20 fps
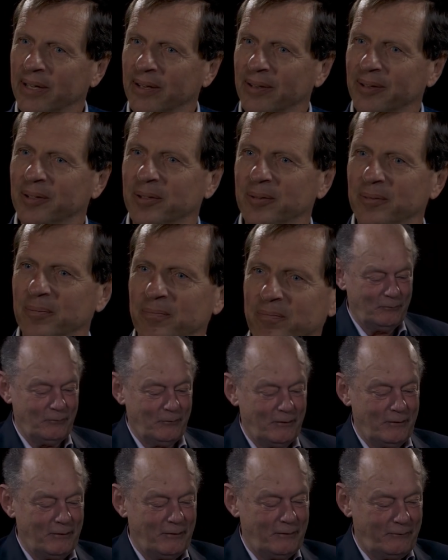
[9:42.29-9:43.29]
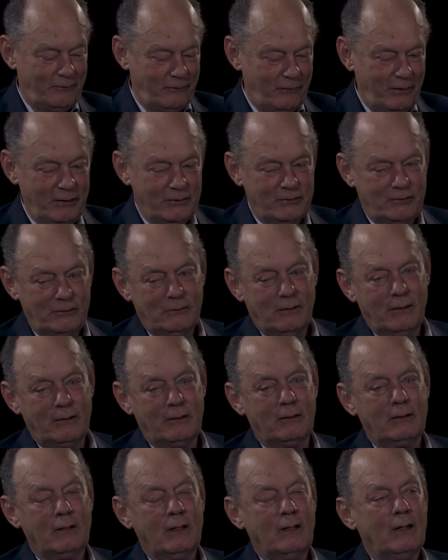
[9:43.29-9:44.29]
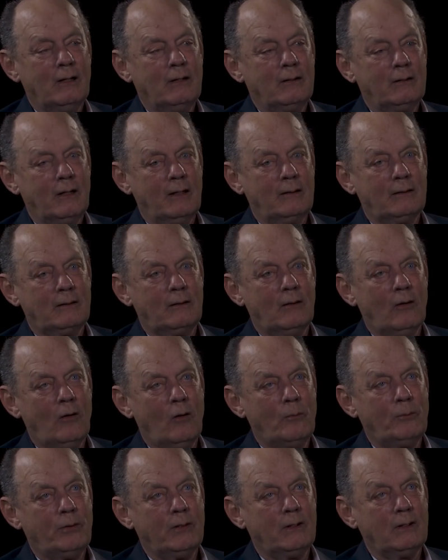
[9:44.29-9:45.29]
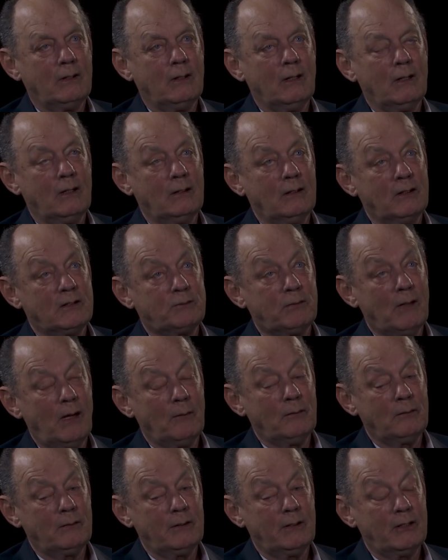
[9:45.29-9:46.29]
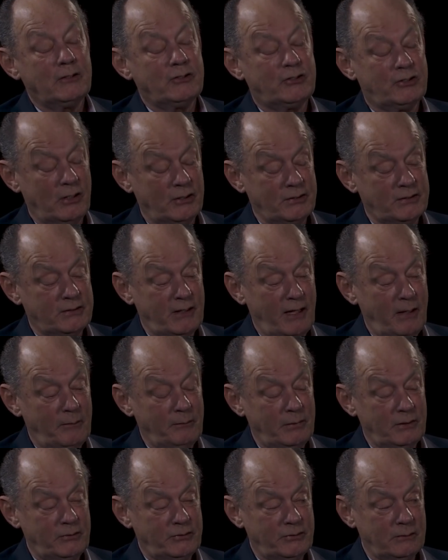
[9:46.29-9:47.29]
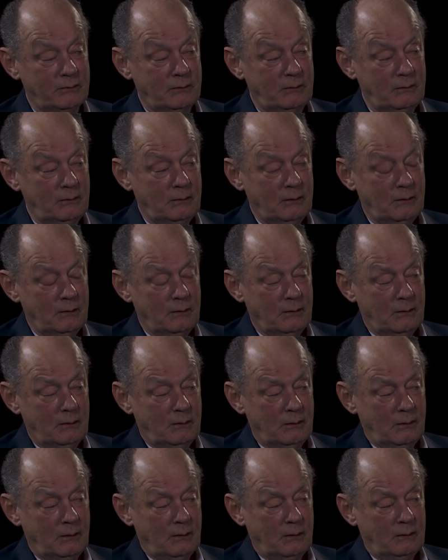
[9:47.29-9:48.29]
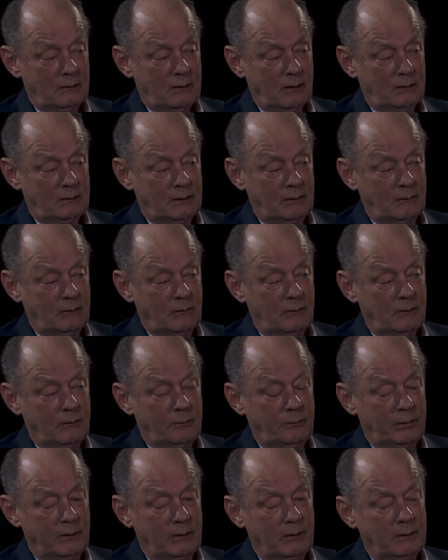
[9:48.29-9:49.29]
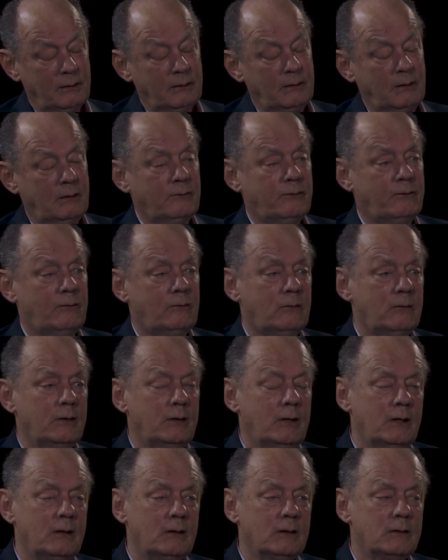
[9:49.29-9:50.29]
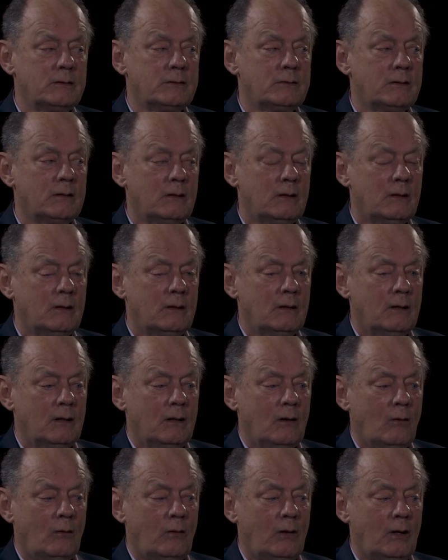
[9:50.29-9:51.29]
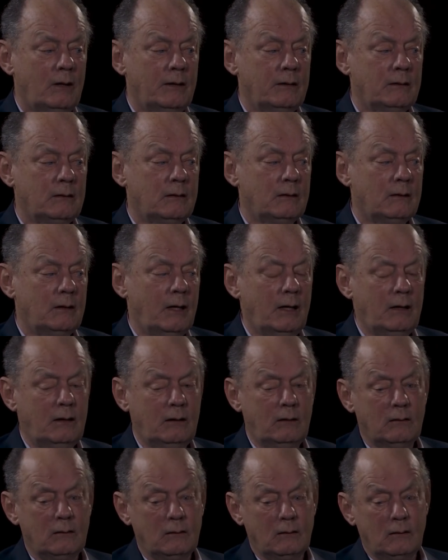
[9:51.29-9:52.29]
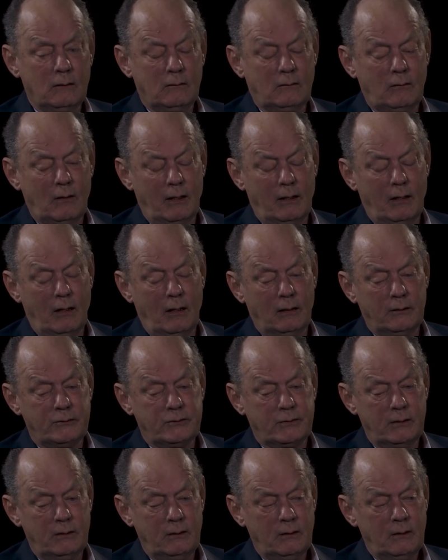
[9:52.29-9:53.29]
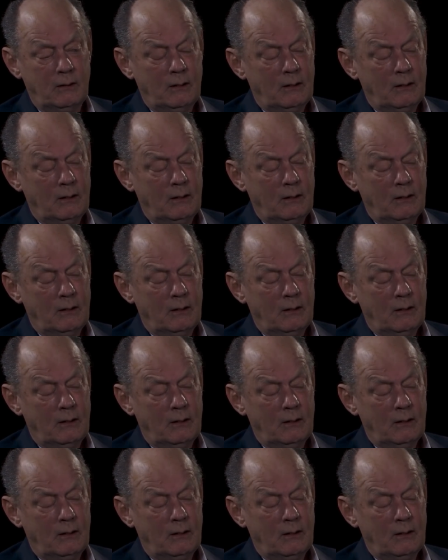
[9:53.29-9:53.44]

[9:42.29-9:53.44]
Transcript: And I'll go back to one other phrase you uttered. They're hoping, and it's probably a just ambition, that they're going to build it in 4 years. Well, in Canadian chronology,